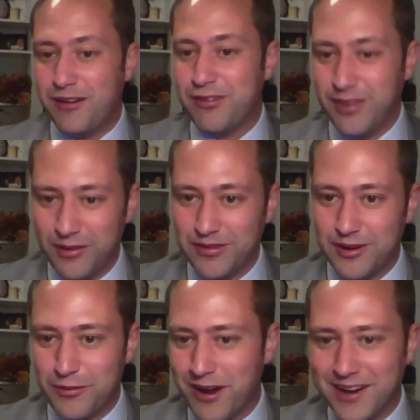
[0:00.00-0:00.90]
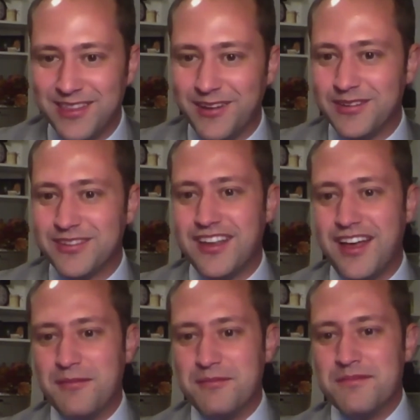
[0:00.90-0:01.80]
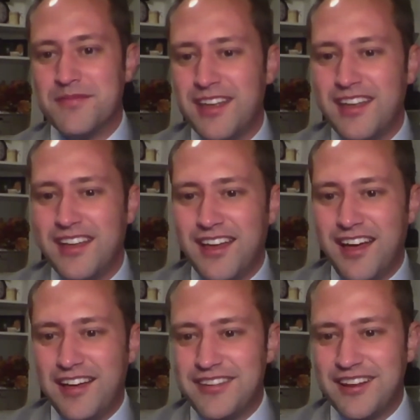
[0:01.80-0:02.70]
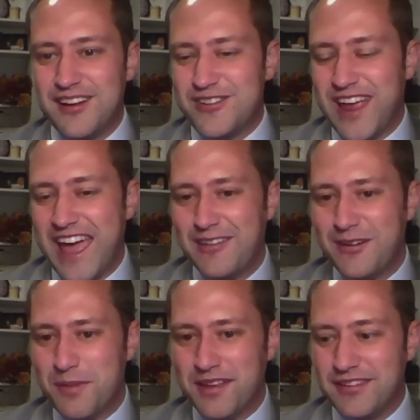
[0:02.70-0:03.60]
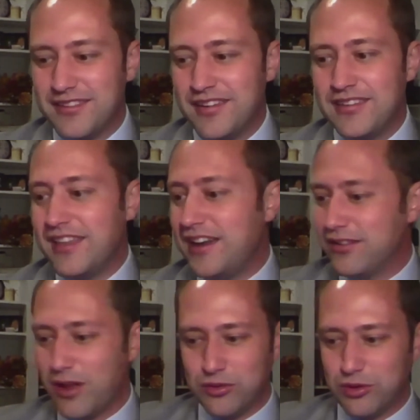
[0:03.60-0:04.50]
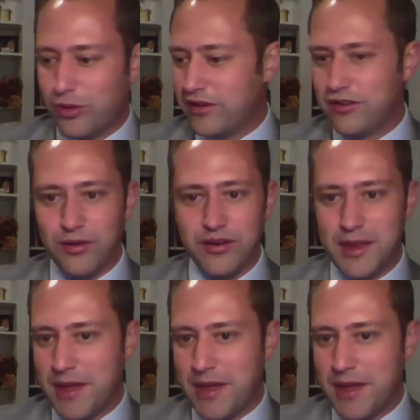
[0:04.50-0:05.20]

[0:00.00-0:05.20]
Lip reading: model for those that are running those signature gathering businesses, and they just go door to door.